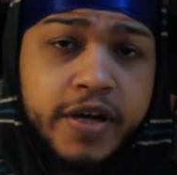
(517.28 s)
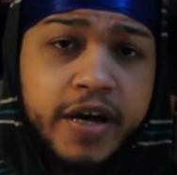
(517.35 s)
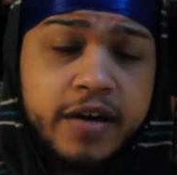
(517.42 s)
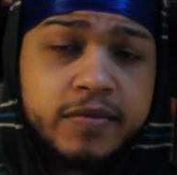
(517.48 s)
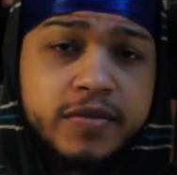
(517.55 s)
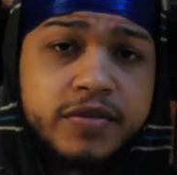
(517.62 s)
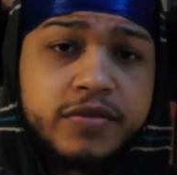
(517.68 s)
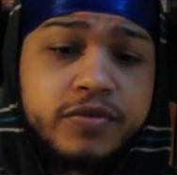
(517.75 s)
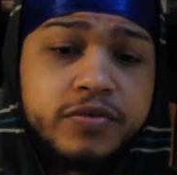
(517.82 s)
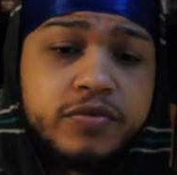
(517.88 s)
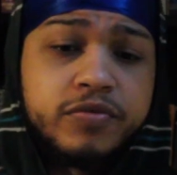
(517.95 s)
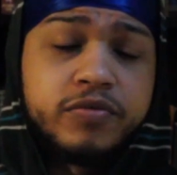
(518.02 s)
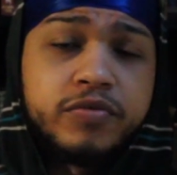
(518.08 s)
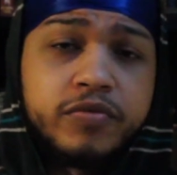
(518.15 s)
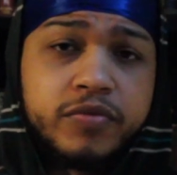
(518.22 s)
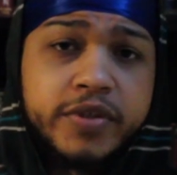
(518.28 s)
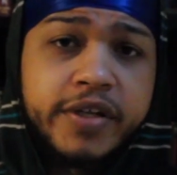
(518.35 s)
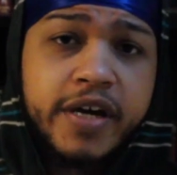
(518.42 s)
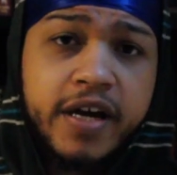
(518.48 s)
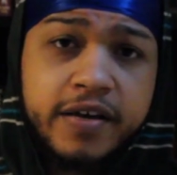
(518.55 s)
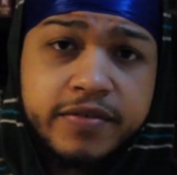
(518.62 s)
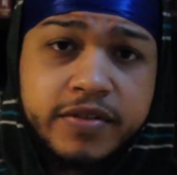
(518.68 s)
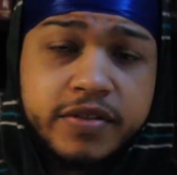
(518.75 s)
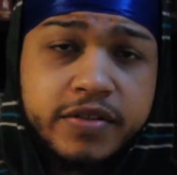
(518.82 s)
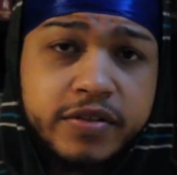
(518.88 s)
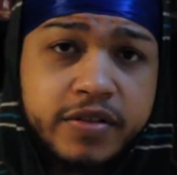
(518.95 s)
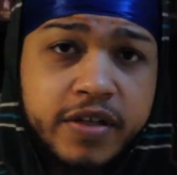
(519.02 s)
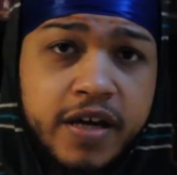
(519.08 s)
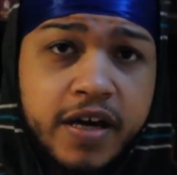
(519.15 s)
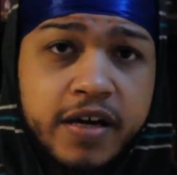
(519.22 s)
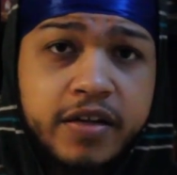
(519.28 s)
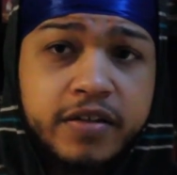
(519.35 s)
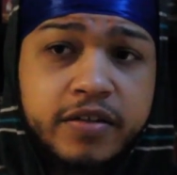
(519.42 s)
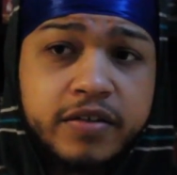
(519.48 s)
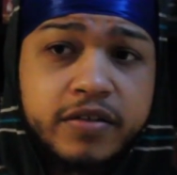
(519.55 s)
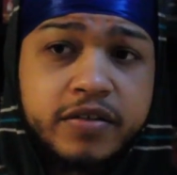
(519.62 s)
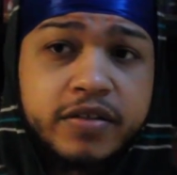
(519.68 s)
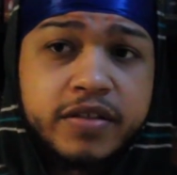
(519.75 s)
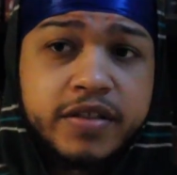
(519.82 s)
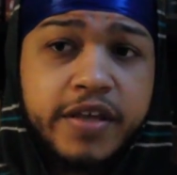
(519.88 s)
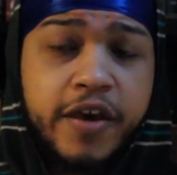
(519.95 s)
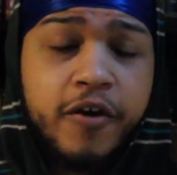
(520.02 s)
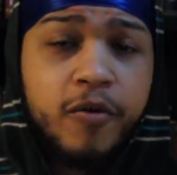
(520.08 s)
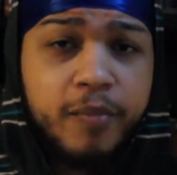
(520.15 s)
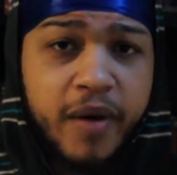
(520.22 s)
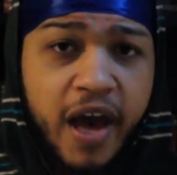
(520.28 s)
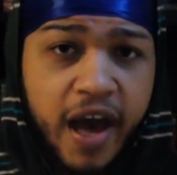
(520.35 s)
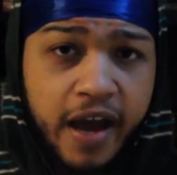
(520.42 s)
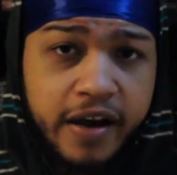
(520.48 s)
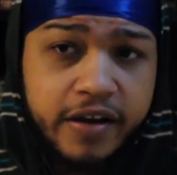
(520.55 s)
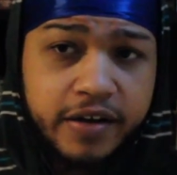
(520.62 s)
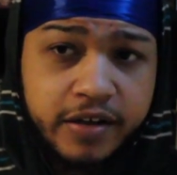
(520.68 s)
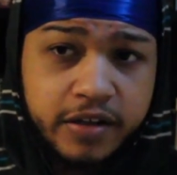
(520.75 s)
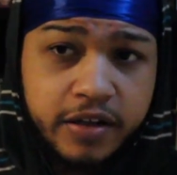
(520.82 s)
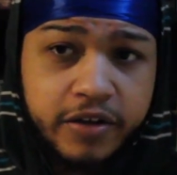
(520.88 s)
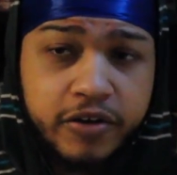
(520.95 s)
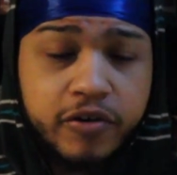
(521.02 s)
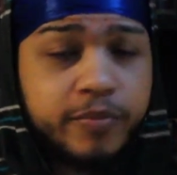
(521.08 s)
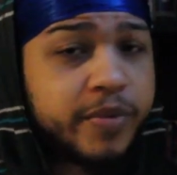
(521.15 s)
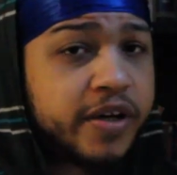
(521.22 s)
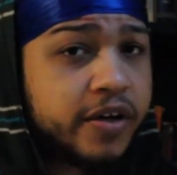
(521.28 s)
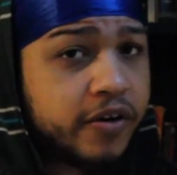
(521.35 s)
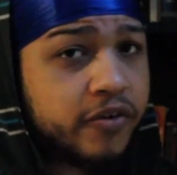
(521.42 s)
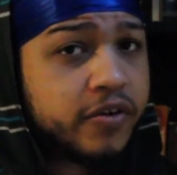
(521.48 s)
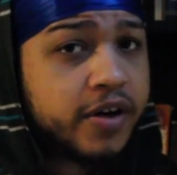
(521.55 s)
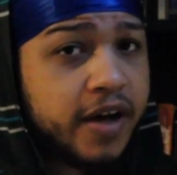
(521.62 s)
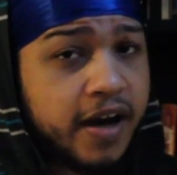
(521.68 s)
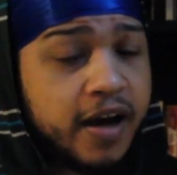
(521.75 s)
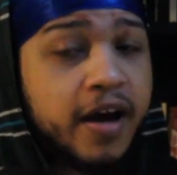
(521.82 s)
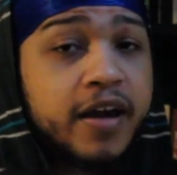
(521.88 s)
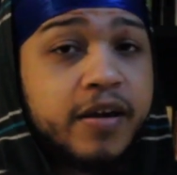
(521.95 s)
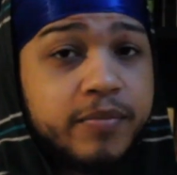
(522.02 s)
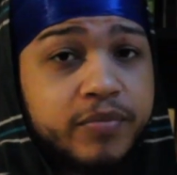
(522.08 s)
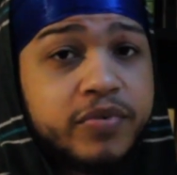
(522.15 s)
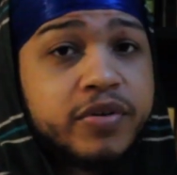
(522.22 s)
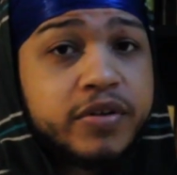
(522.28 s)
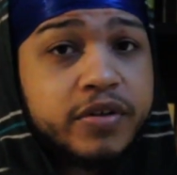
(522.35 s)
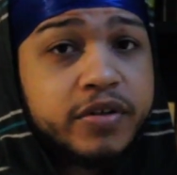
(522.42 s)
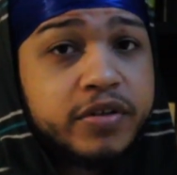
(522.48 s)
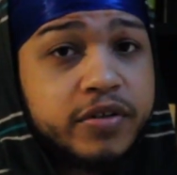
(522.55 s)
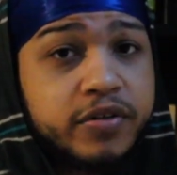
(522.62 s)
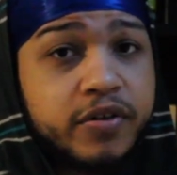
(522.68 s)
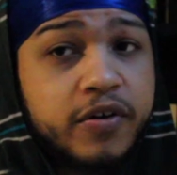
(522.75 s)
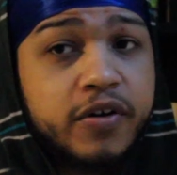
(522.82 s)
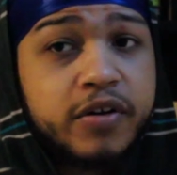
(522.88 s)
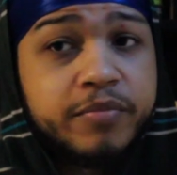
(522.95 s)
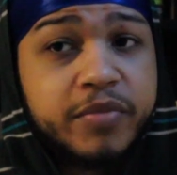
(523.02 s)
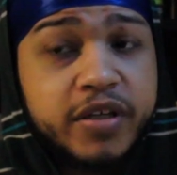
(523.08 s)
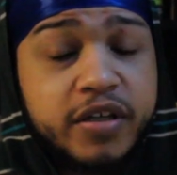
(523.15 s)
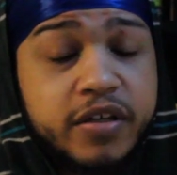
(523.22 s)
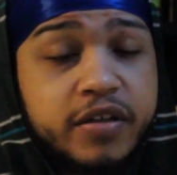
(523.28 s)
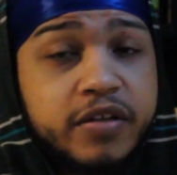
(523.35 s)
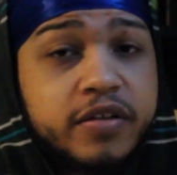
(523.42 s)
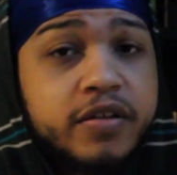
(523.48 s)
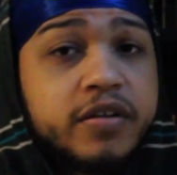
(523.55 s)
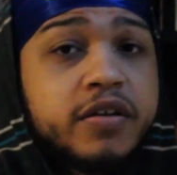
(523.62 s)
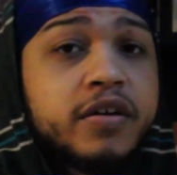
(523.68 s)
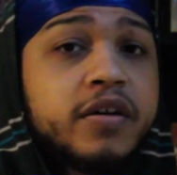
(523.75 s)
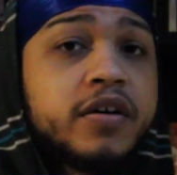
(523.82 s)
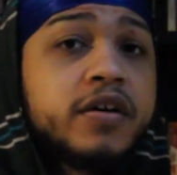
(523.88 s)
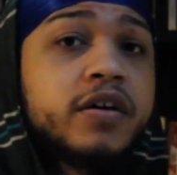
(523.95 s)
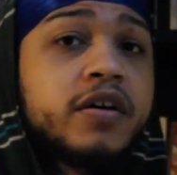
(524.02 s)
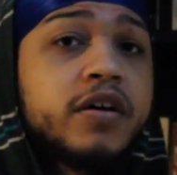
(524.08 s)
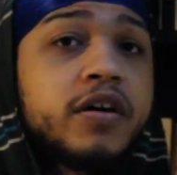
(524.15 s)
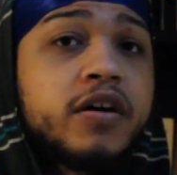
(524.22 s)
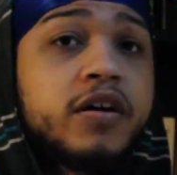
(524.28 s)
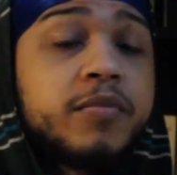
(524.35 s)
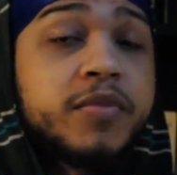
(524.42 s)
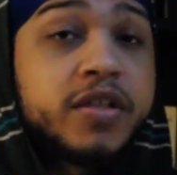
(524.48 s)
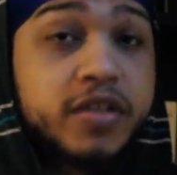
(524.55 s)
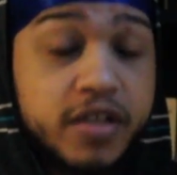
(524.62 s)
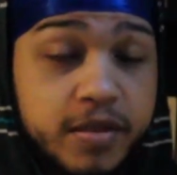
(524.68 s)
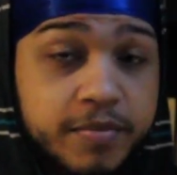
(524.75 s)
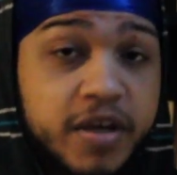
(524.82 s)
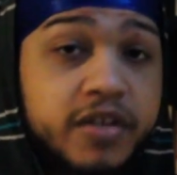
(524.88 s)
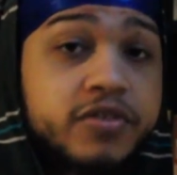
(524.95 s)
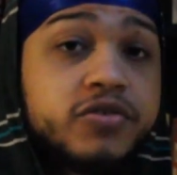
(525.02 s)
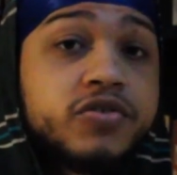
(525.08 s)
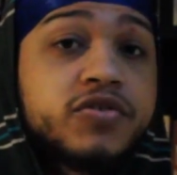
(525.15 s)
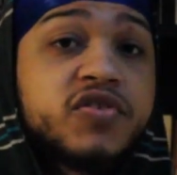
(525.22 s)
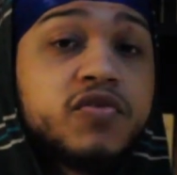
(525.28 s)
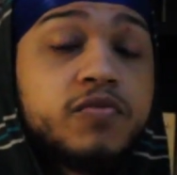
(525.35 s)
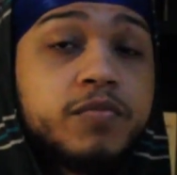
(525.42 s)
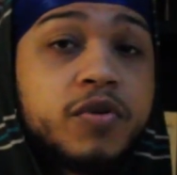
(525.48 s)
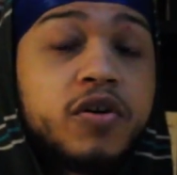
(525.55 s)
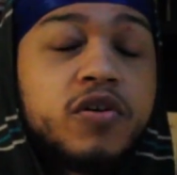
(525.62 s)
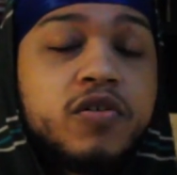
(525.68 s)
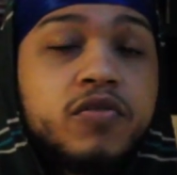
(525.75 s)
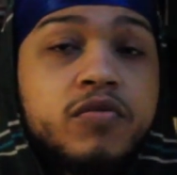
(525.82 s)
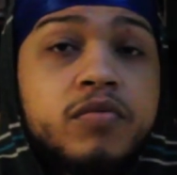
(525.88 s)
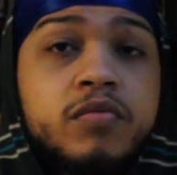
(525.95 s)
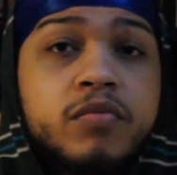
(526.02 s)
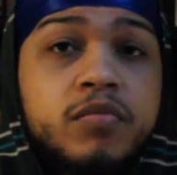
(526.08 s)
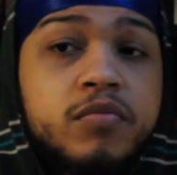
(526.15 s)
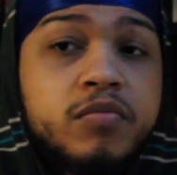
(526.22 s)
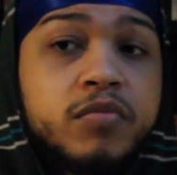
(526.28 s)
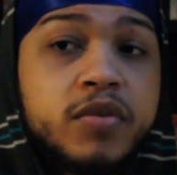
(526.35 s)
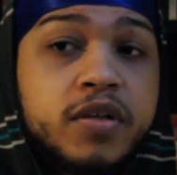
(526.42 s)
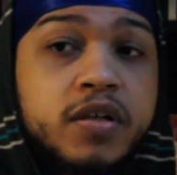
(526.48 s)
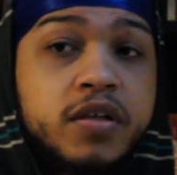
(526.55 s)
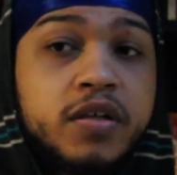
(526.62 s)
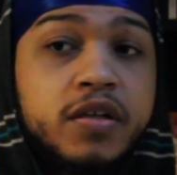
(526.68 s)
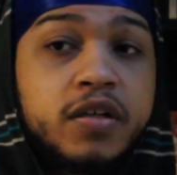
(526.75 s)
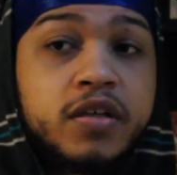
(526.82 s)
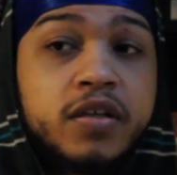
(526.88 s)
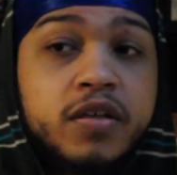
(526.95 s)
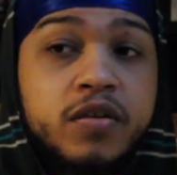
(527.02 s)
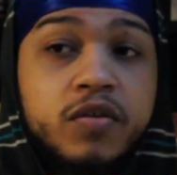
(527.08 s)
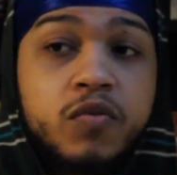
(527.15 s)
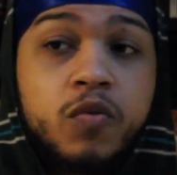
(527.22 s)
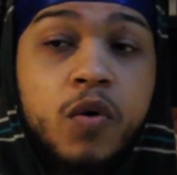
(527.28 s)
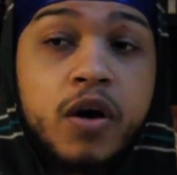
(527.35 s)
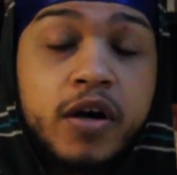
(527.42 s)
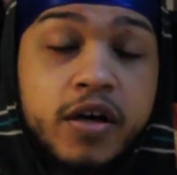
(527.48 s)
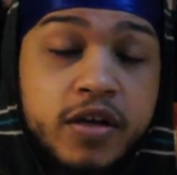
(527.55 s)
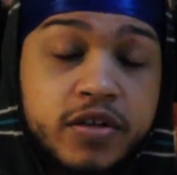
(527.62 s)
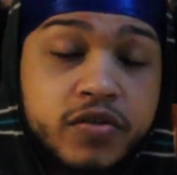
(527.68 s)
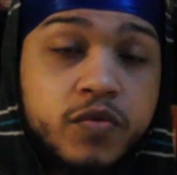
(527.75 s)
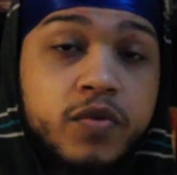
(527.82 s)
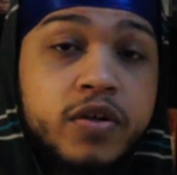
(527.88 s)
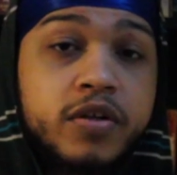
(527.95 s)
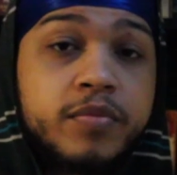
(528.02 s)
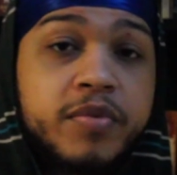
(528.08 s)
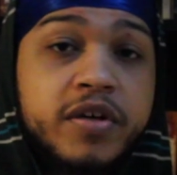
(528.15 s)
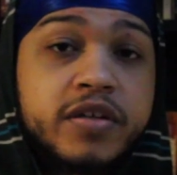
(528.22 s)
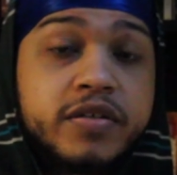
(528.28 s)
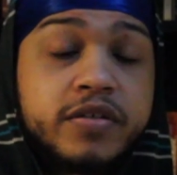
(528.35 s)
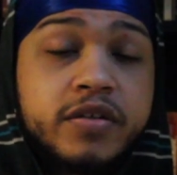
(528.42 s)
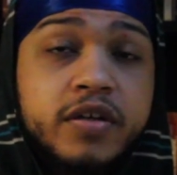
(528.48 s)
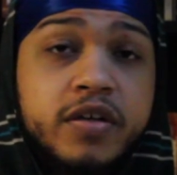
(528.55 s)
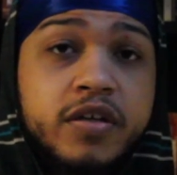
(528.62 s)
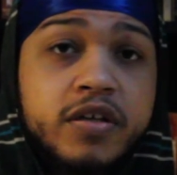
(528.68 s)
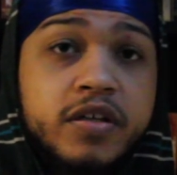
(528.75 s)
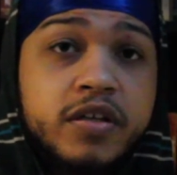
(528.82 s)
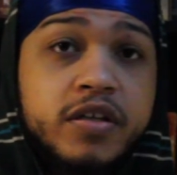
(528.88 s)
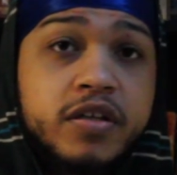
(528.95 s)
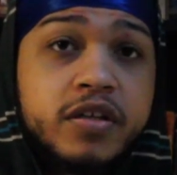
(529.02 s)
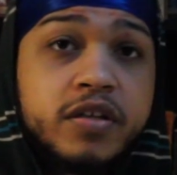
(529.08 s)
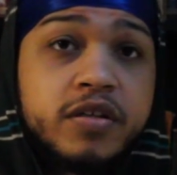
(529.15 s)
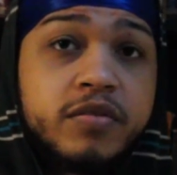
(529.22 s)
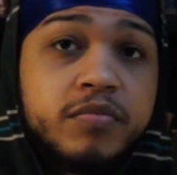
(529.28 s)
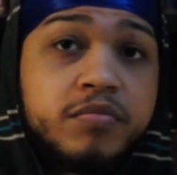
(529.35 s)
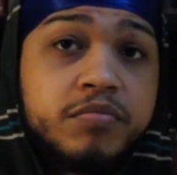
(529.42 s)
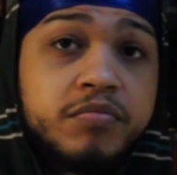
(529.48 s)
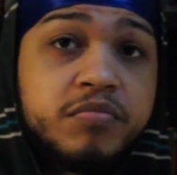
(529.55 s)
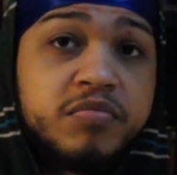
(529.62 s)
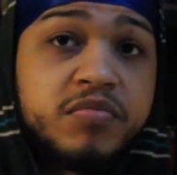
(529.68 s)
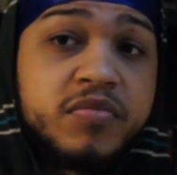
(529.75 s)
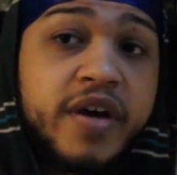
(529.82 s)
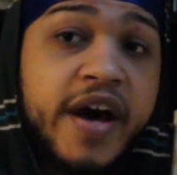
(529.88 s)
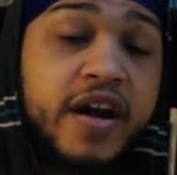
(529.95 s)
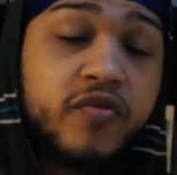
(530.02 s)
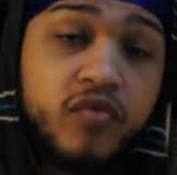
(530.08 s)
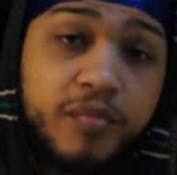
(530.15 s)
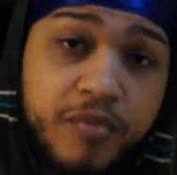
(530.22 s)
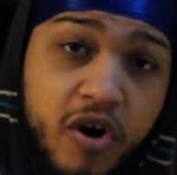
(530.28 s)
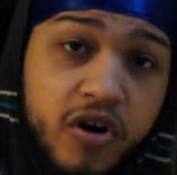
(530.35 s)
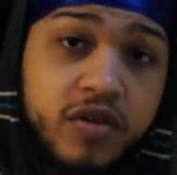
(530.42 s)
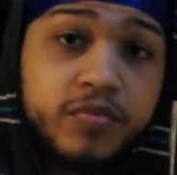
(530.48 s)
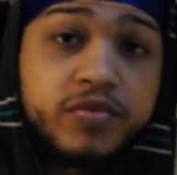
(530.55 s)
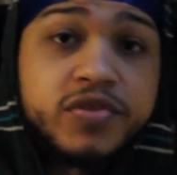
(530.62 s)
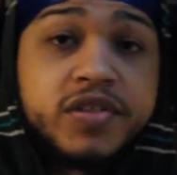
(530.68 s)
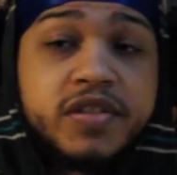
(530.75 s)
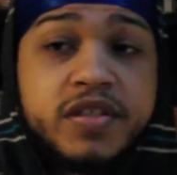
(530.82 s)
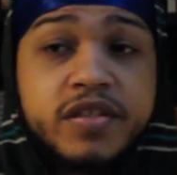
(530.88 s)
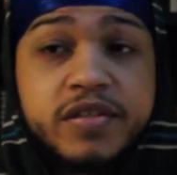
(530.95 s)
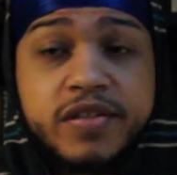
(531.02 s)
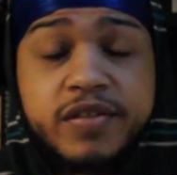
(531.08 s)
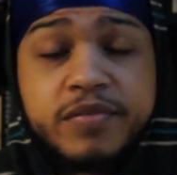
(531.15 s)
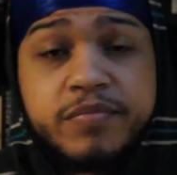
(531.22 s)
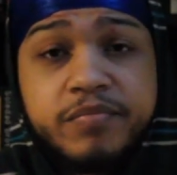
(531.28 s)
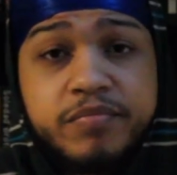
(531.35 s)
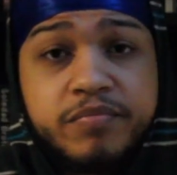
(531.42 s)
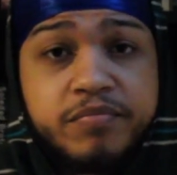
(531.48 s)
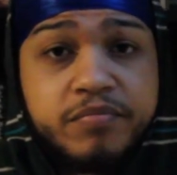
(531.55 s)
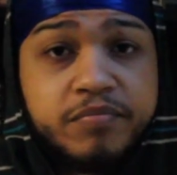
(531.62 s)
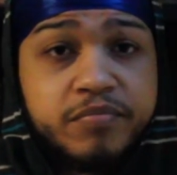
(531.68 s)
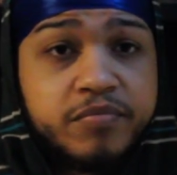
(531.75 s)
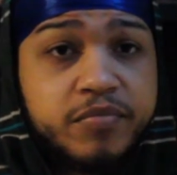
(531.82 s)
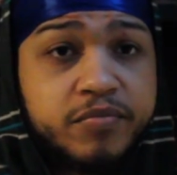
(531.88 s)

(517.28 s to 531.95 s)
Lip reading: we have to kind of scale back a little bit on the hype. You know what I mean? He did make it to the Super Bowl. He was one of the best. He had a remarkable season.